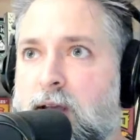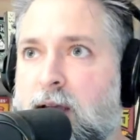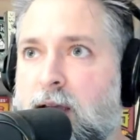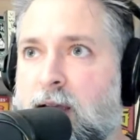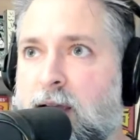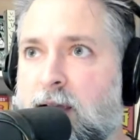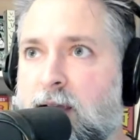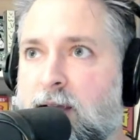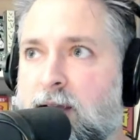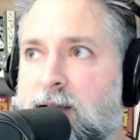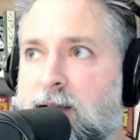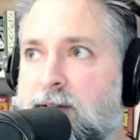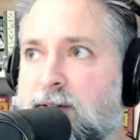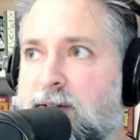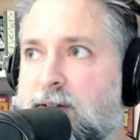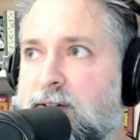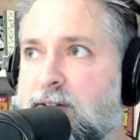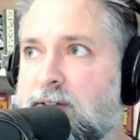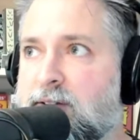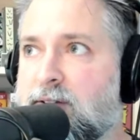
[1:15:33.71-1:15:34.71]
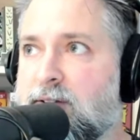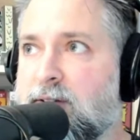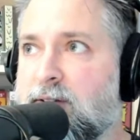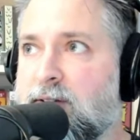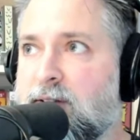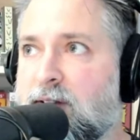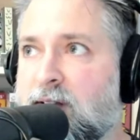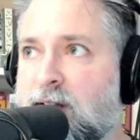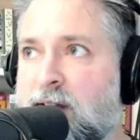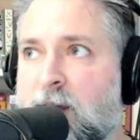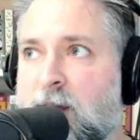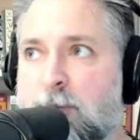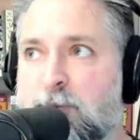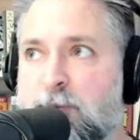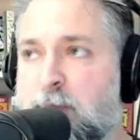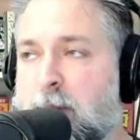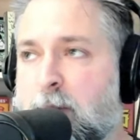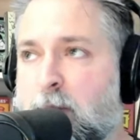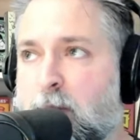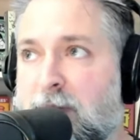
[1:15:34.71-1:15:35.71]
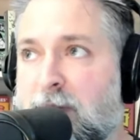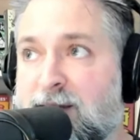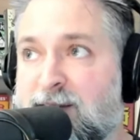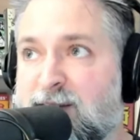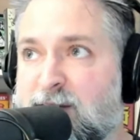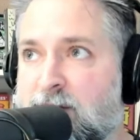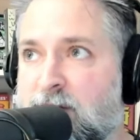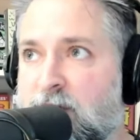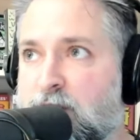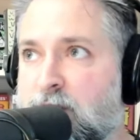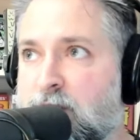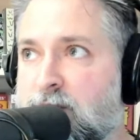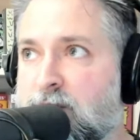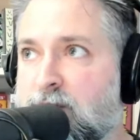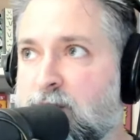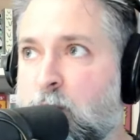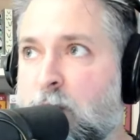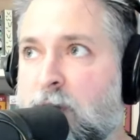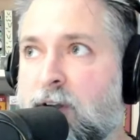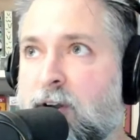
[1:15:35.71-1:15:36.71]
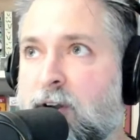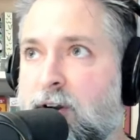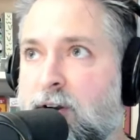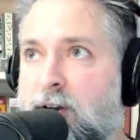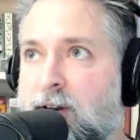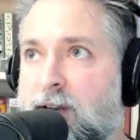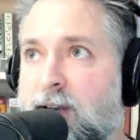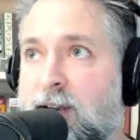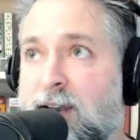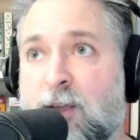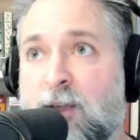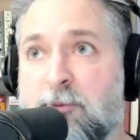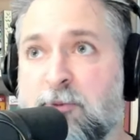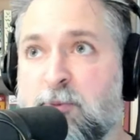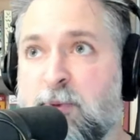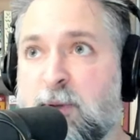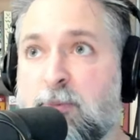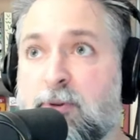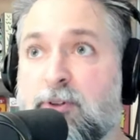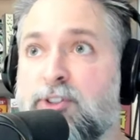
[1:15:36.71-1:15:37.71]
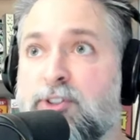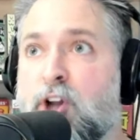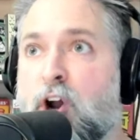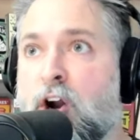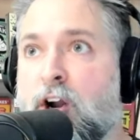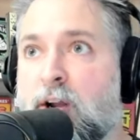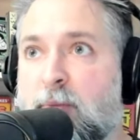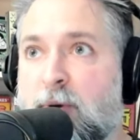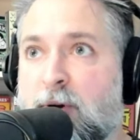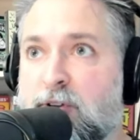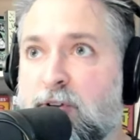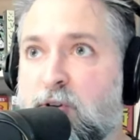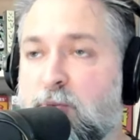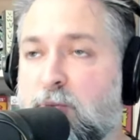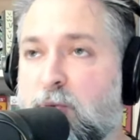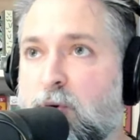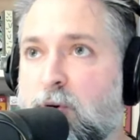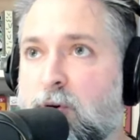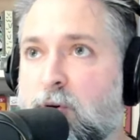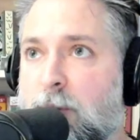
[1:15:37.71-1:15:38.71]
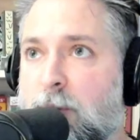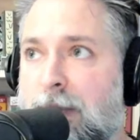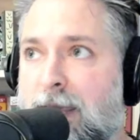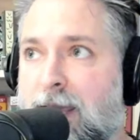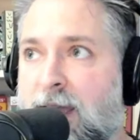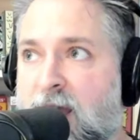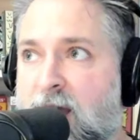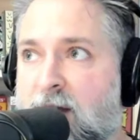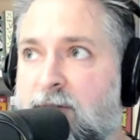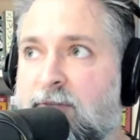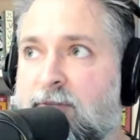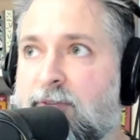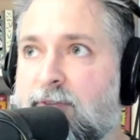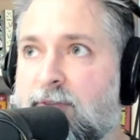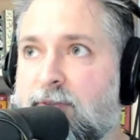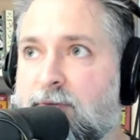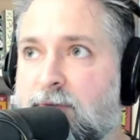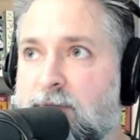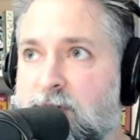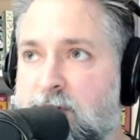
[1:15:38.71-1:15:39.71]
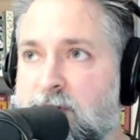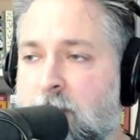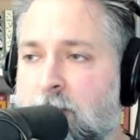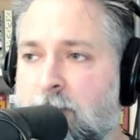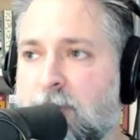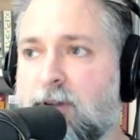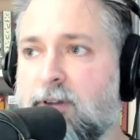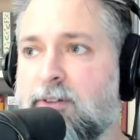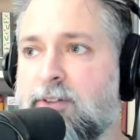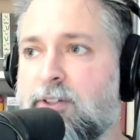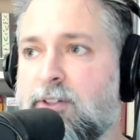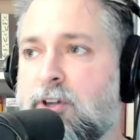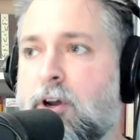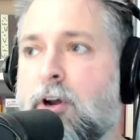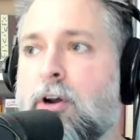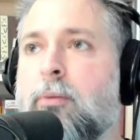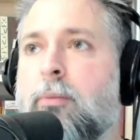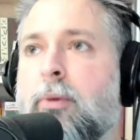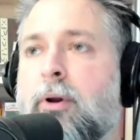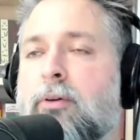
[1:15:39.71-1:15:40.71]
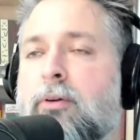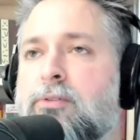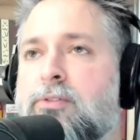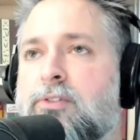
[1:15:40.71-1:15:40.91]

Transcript: and it helps people make decisions quicker, and it helps people talk about you more when they have something to talk about.